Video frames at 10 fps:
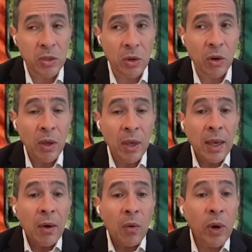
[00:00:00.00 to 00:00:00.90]
So
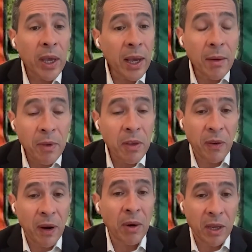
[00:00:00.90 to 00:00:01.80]
we gotta be
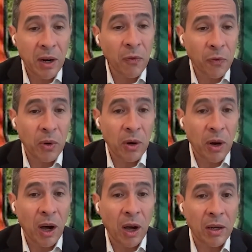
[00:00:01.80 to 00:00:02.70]
very careful
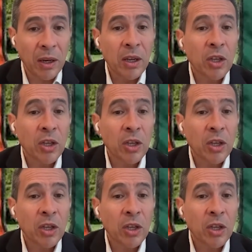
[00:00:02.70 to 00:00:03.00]
on